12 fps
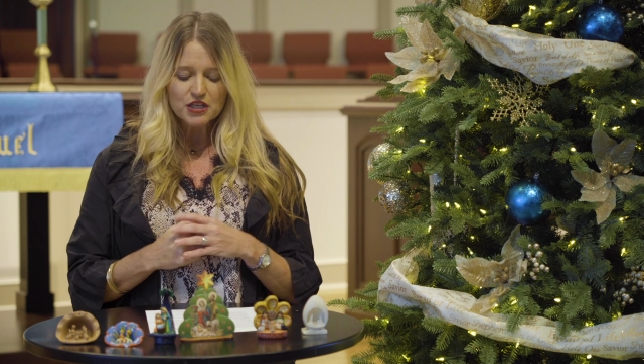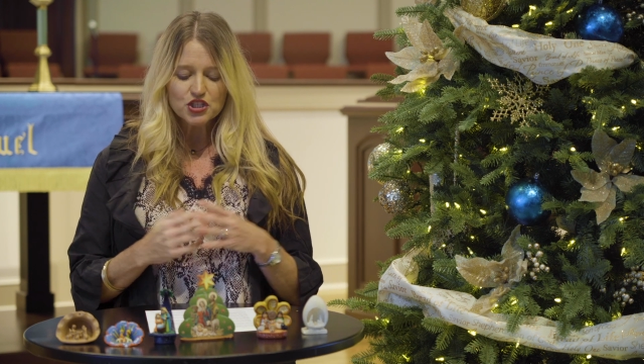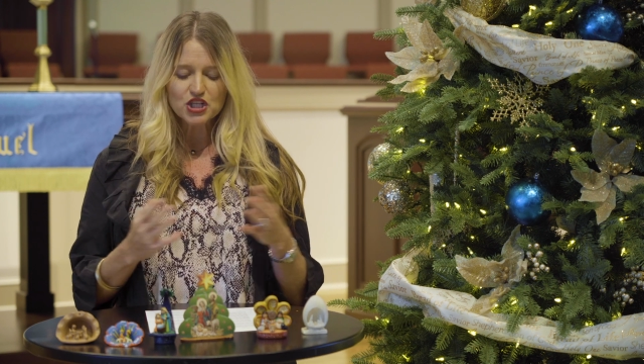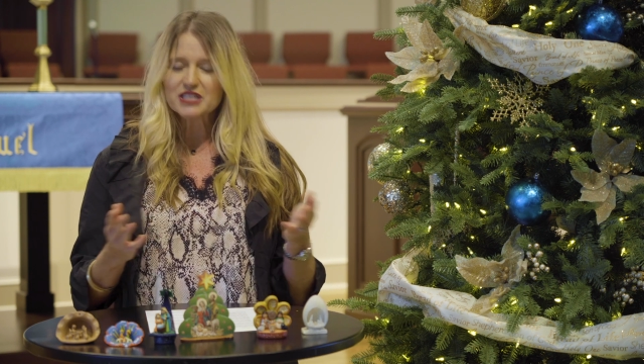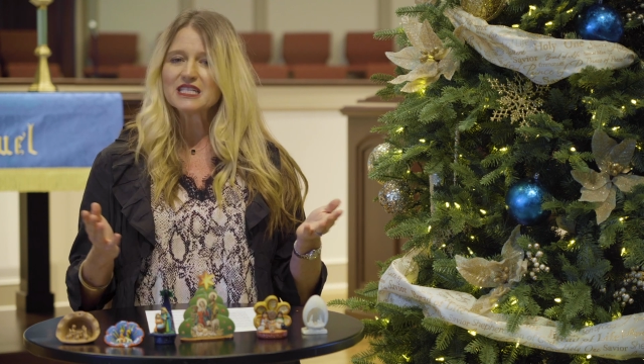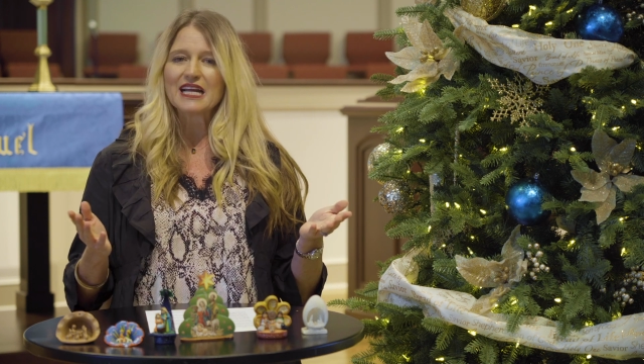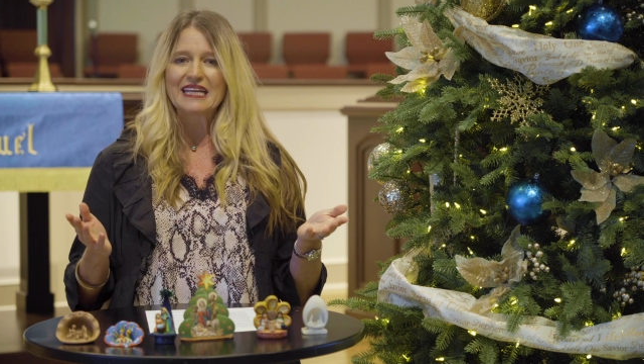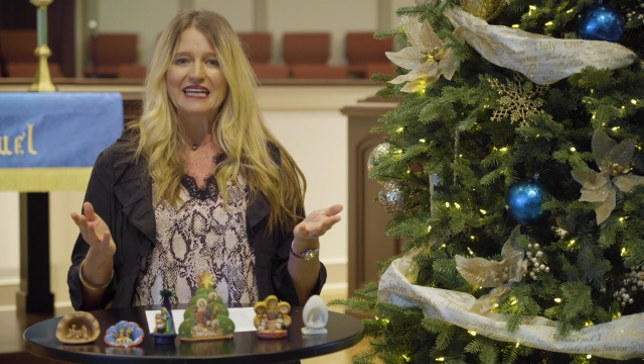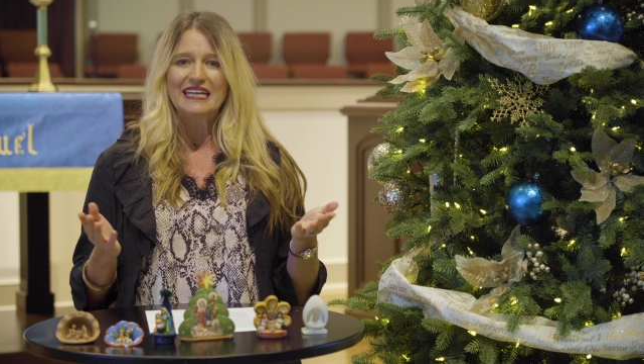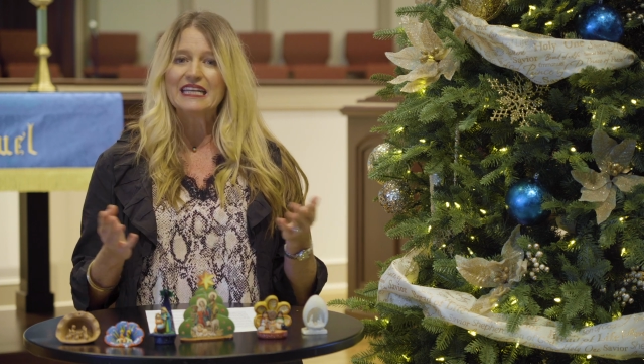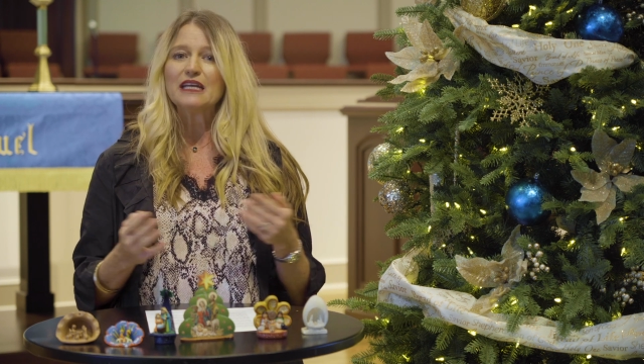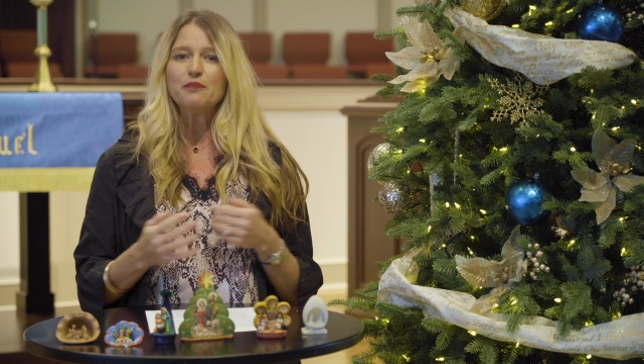just like
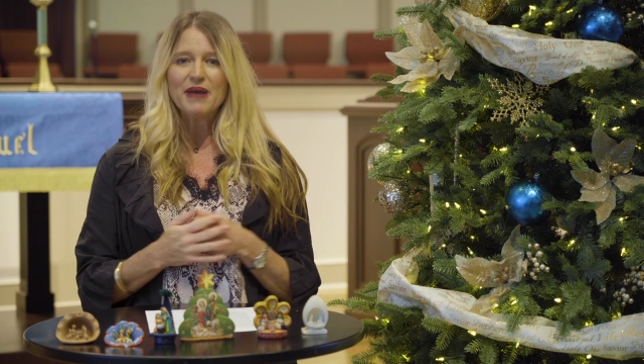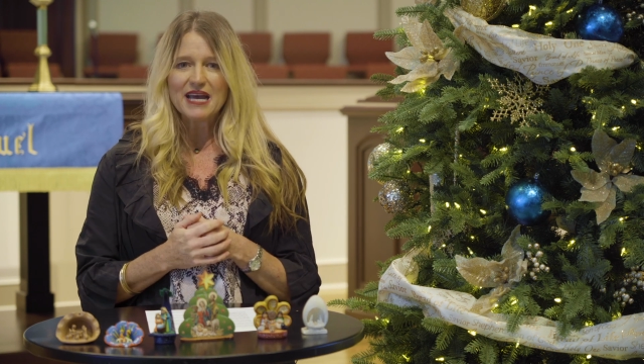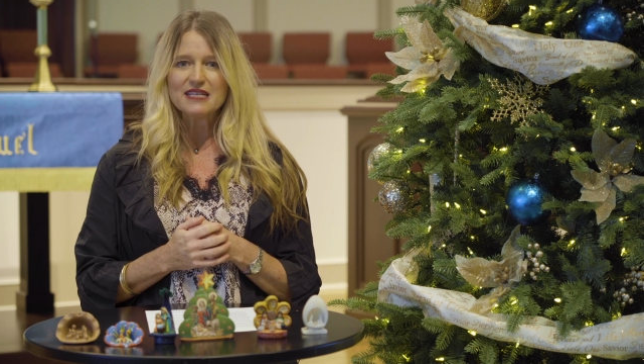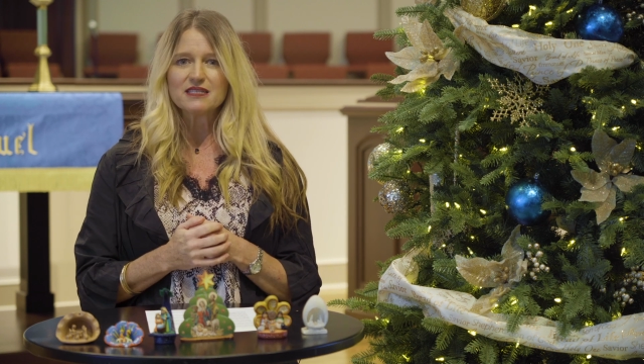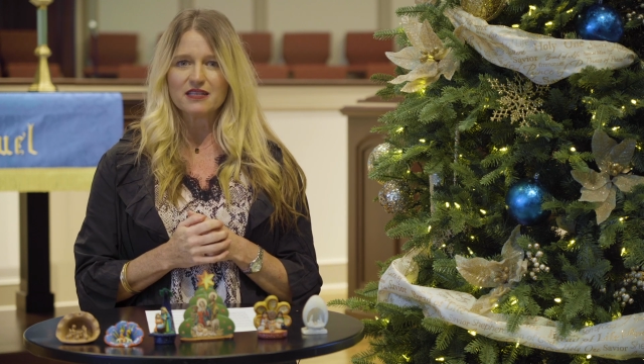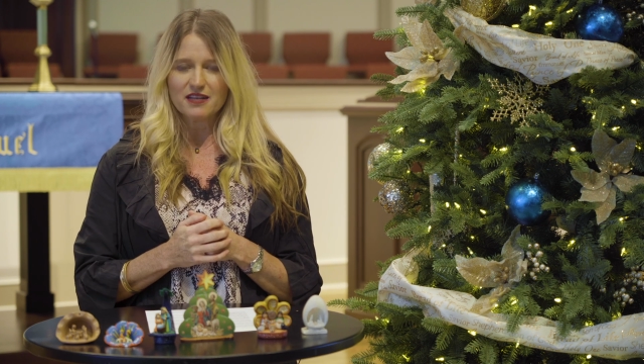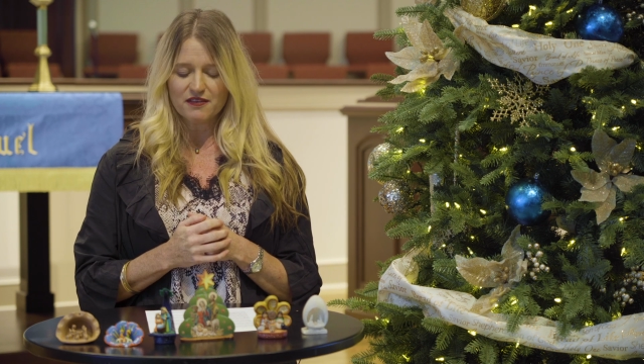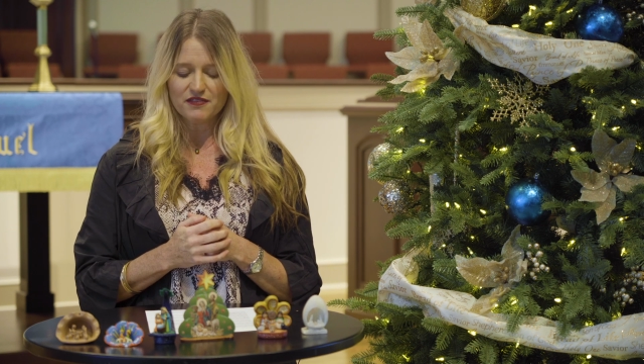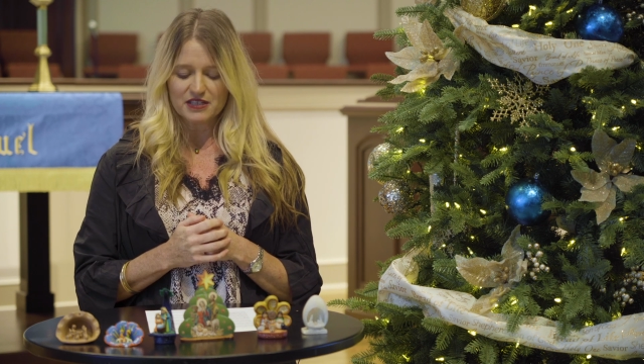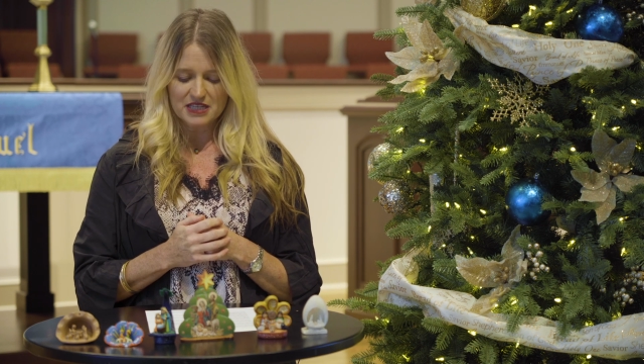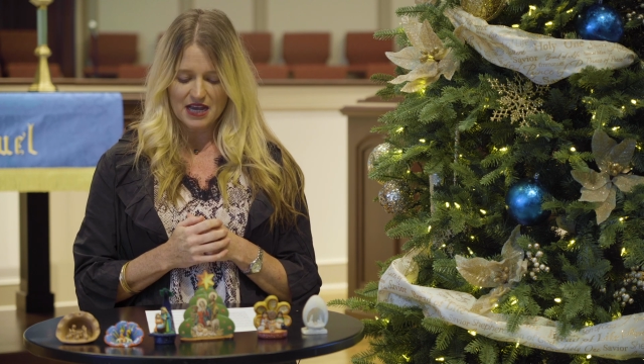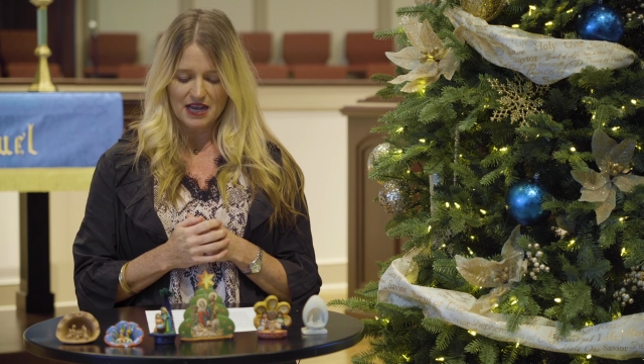any peasant of
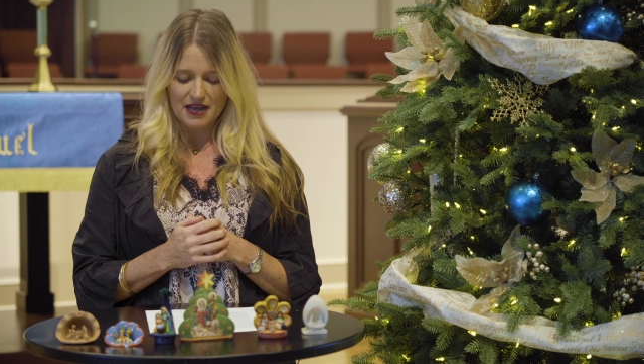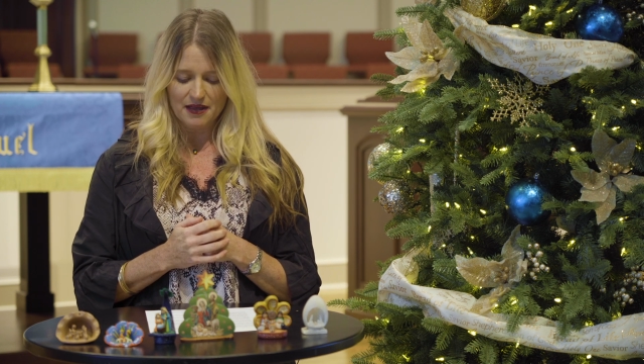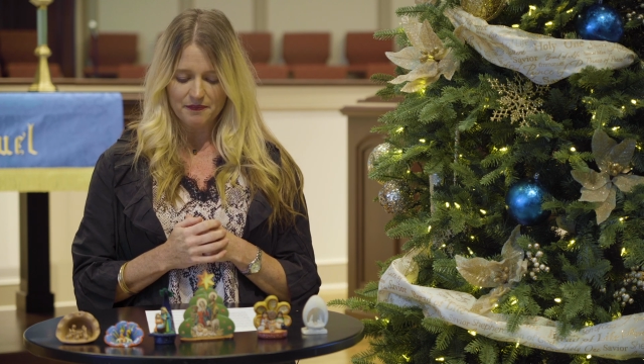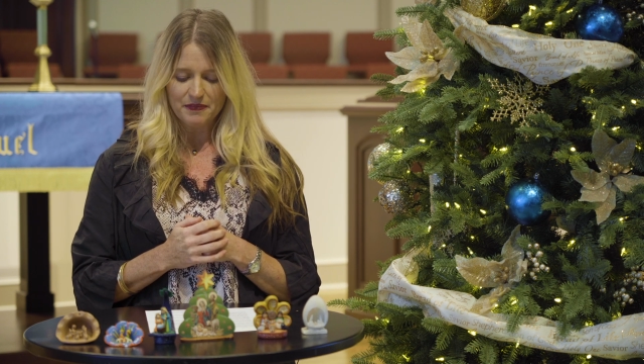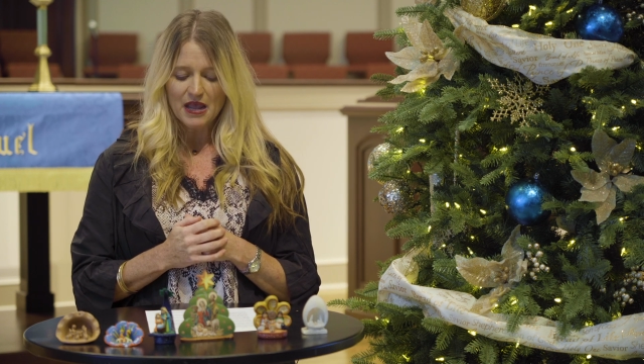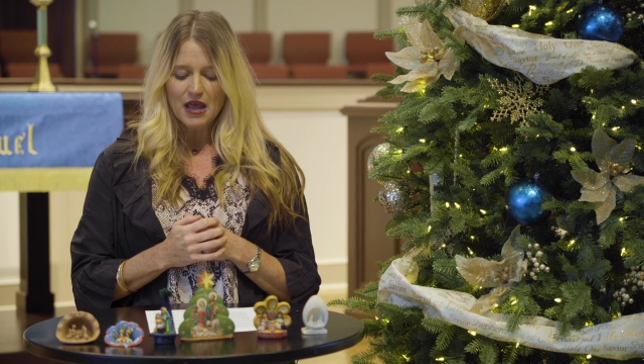the time.